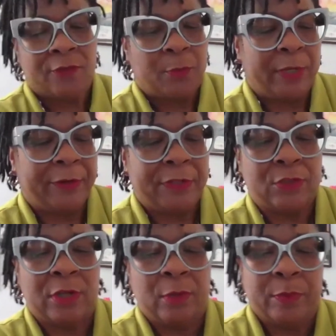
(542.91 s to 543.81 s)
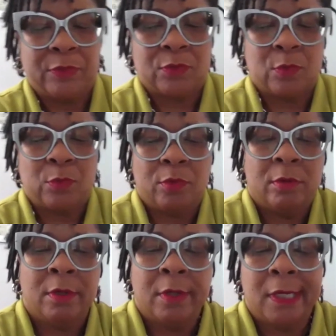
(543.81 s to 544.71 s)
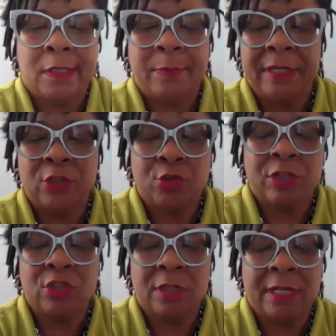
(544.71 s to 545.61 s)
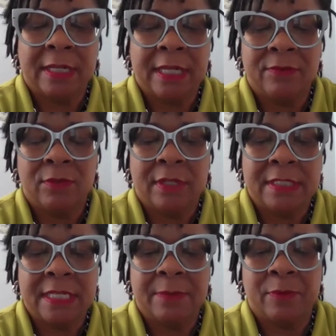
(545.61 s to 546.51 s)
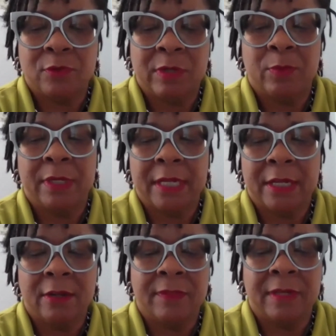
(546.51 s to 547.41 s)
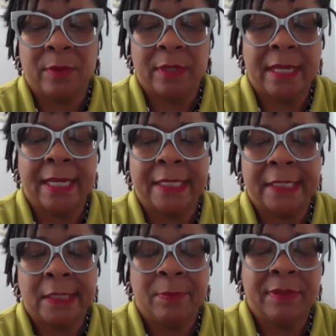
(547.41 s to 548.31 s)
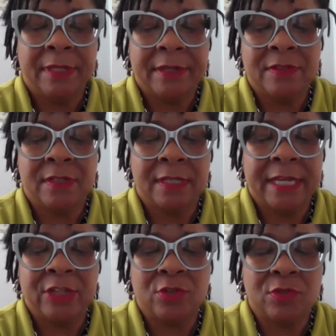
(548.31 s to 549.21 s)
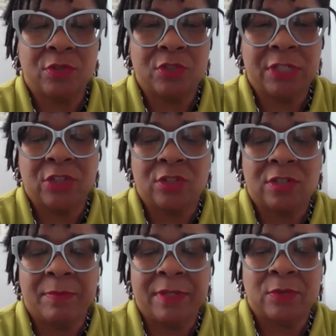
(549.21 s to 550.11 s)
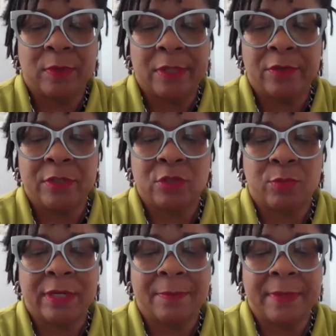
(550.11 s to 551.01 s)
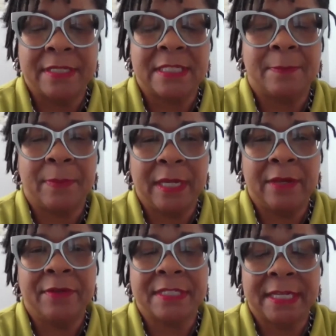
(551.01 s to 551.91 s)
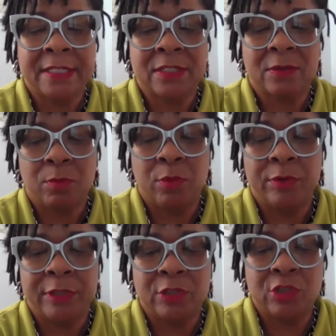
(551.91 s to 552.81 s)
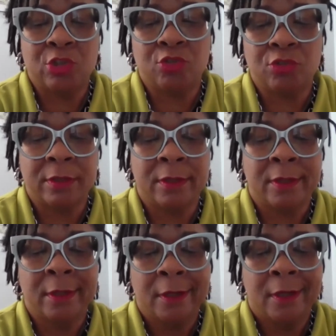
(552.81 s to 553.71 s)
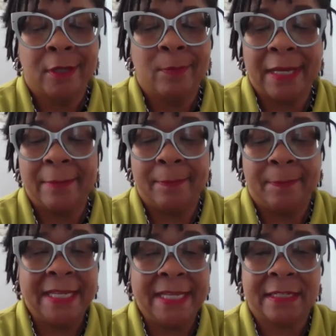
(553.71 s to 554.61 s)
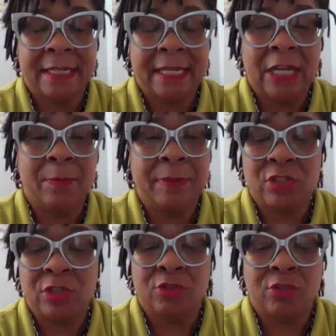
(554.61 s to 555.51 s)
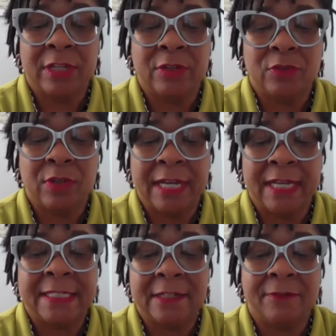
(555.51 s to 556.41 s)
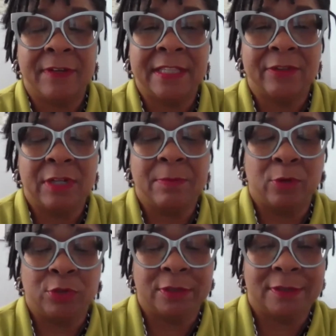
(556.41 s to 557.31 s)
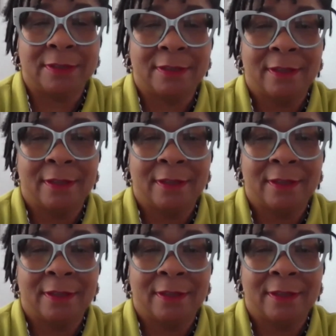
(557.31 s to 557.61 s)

for parents start with school. The pediatrician, and I gave you the example of 281 Care if they would like. But there's the National Association of Mental Illness recommends that parents can support their children by basically helping children identify their emotions.